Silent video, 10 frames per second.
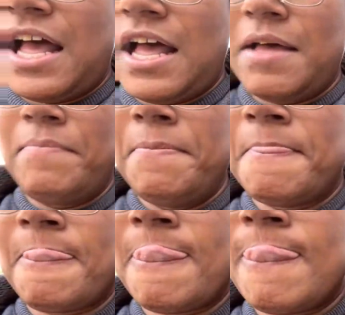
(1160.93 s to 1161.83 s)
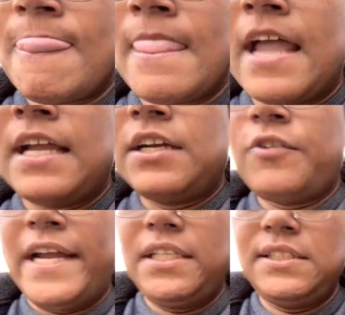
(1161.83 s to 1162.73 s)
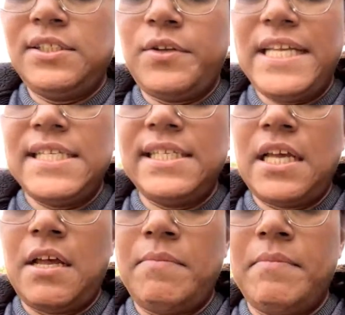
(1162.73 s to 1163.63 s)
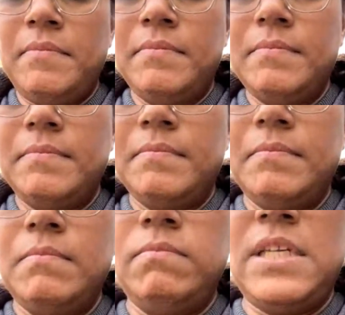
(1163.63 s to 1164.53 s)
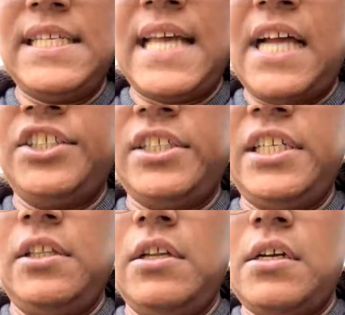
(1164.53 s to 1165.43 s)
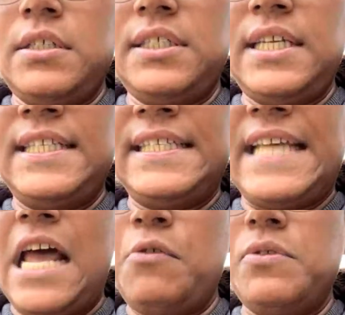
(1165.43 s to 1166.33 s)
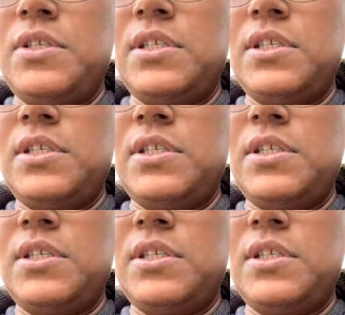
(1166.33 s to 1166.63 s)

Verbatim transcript: um, right. So this um, this actually looks. It sounds